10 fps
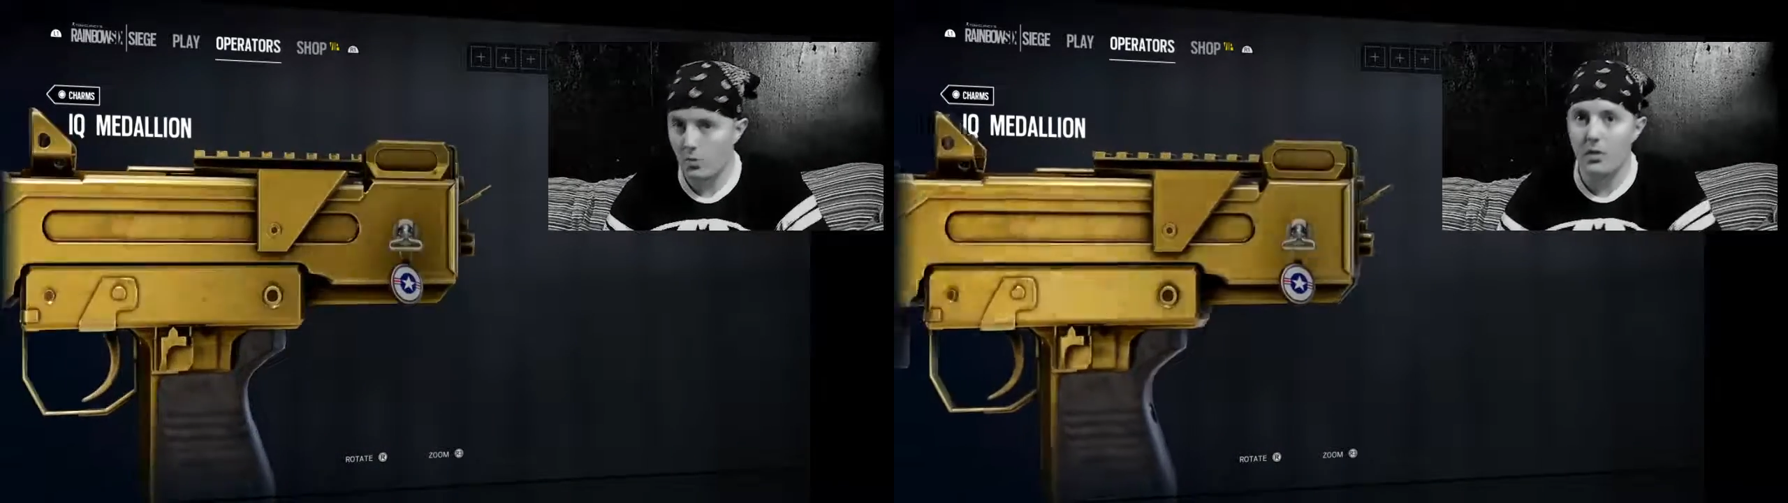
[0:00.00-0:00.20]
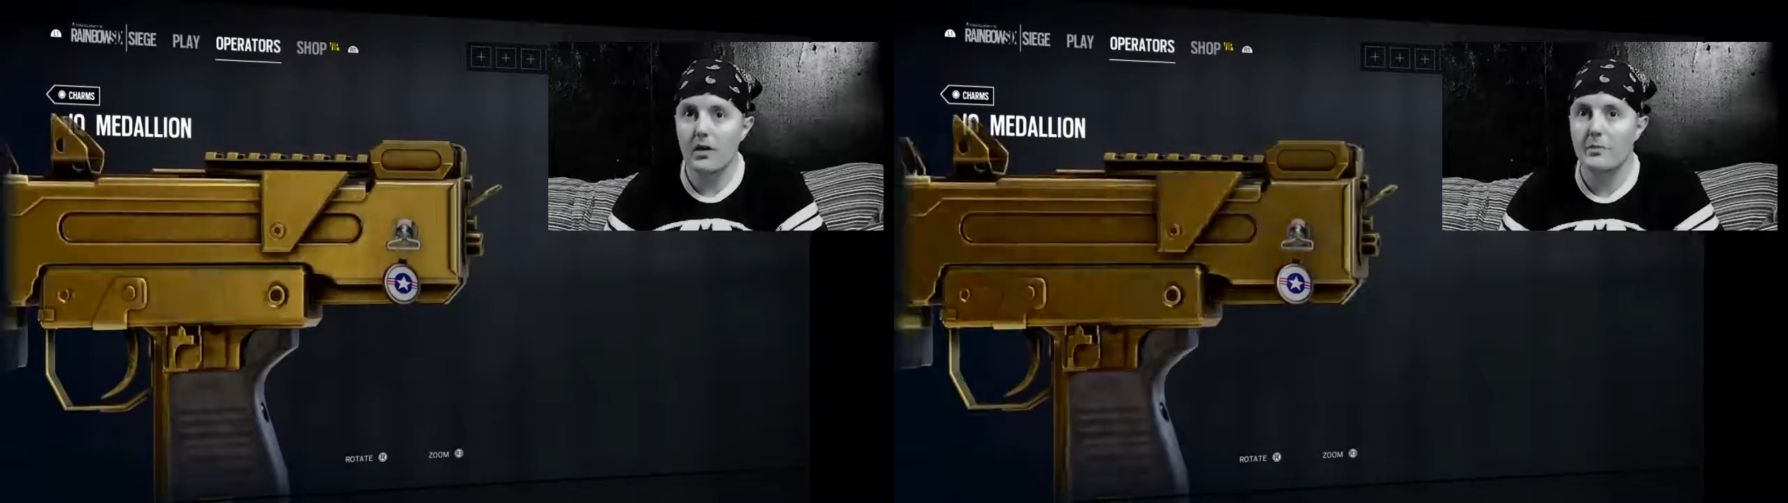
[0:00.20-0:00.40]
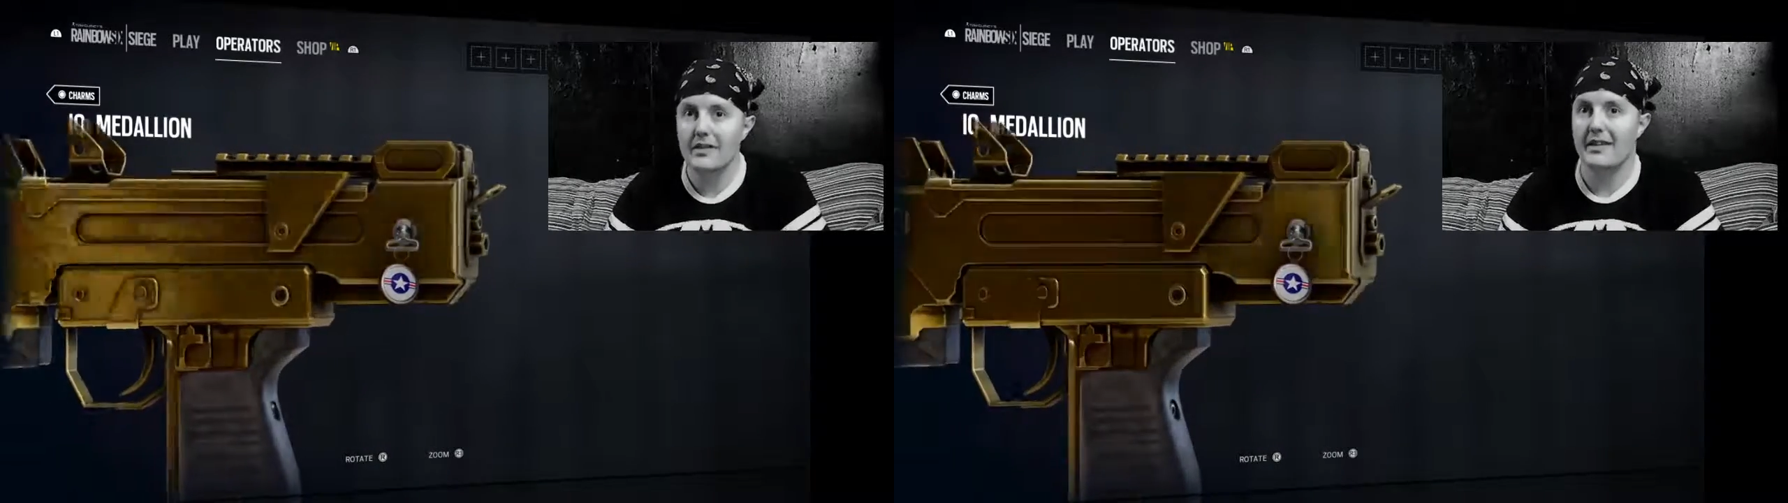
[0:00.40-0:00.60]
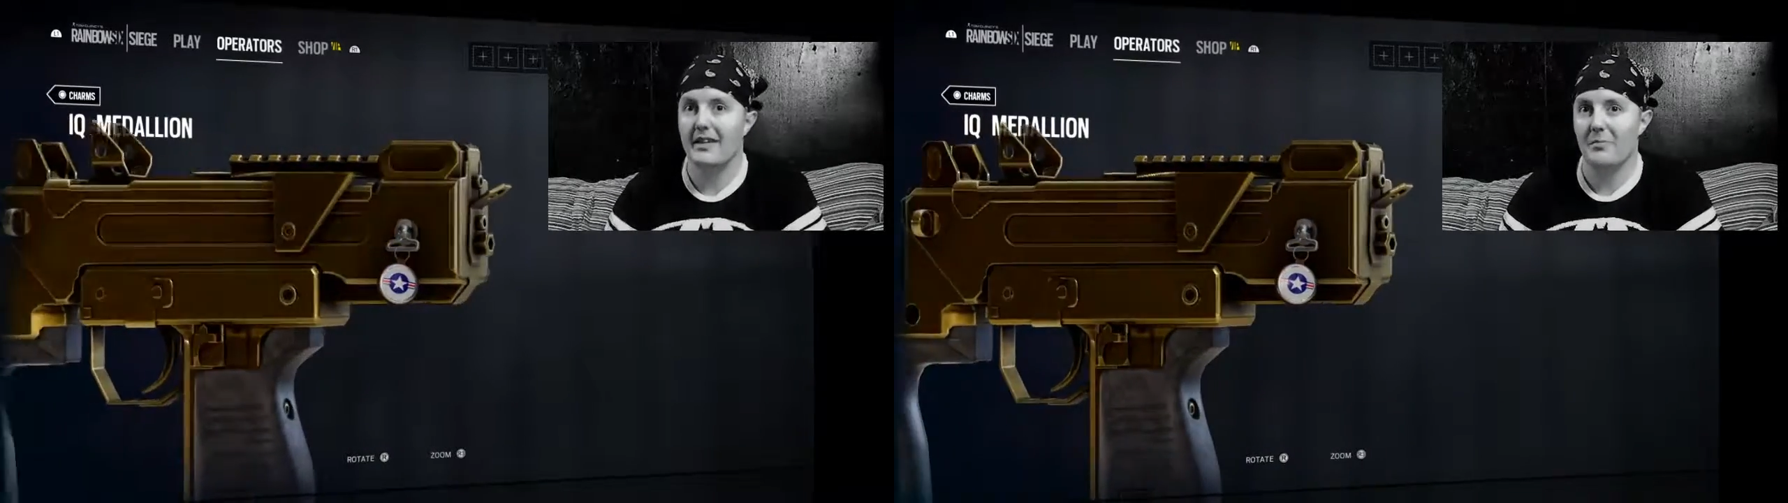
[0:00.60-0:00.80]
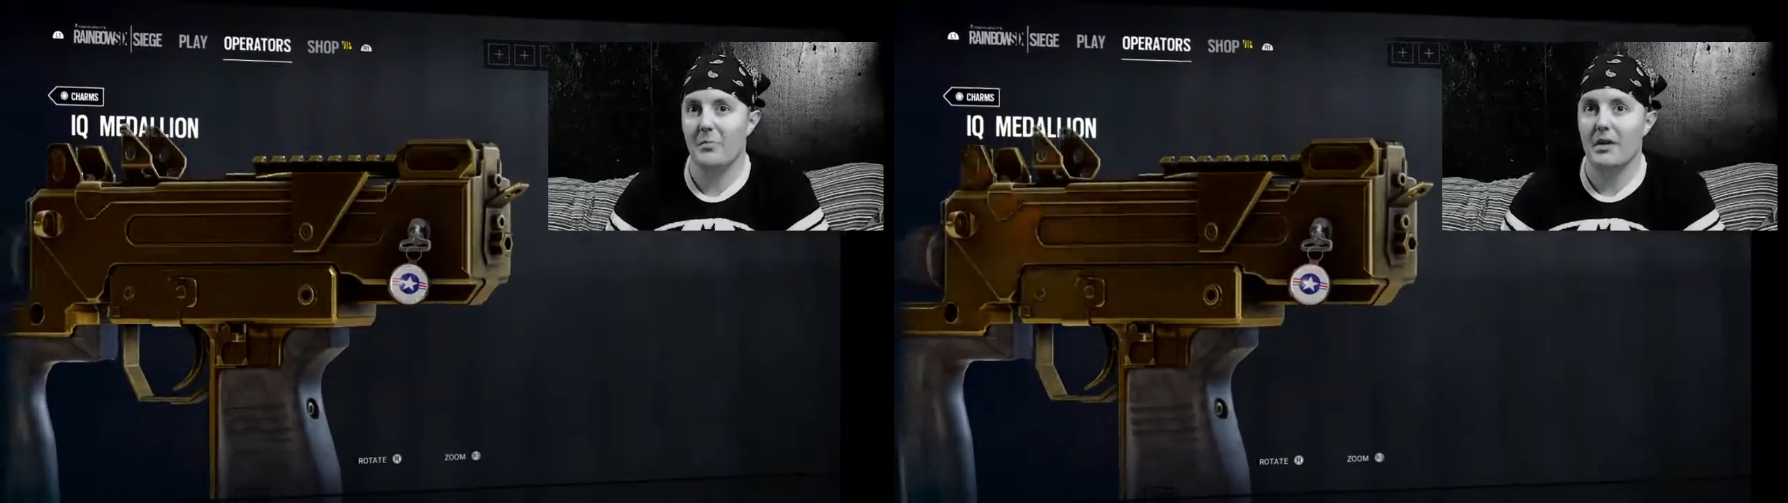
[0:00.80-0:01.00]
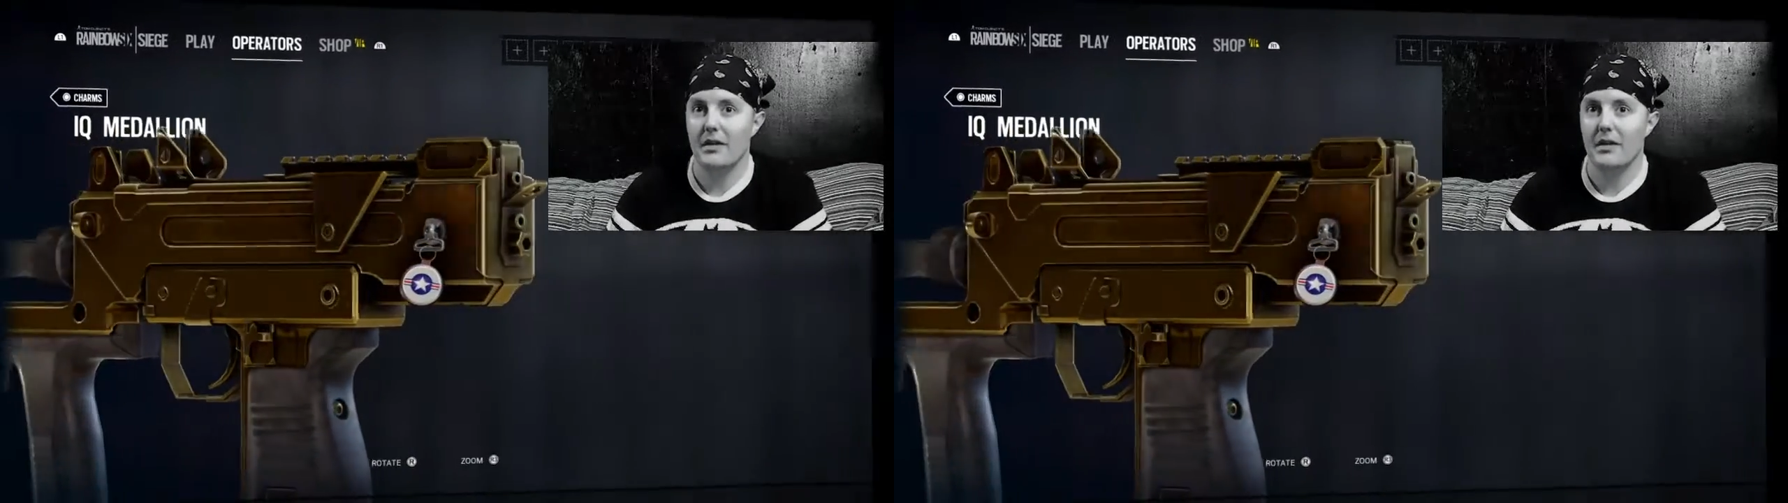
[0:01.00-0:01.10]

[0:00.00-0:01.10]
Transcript: what I'm saying, man?